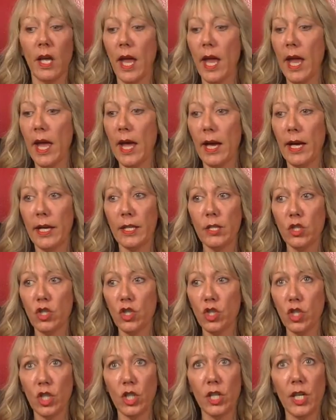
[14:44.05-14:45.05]
and
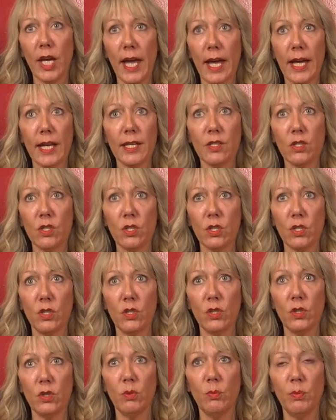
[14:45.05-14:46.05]
she has
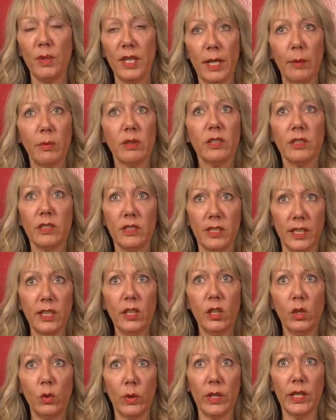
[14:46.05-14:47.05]
to be able to
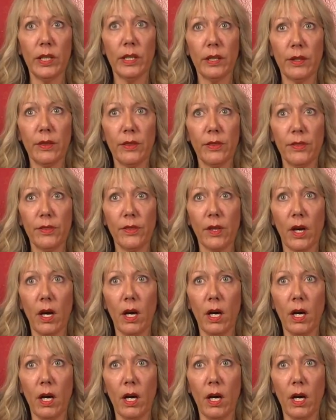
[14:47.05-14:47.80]
deal with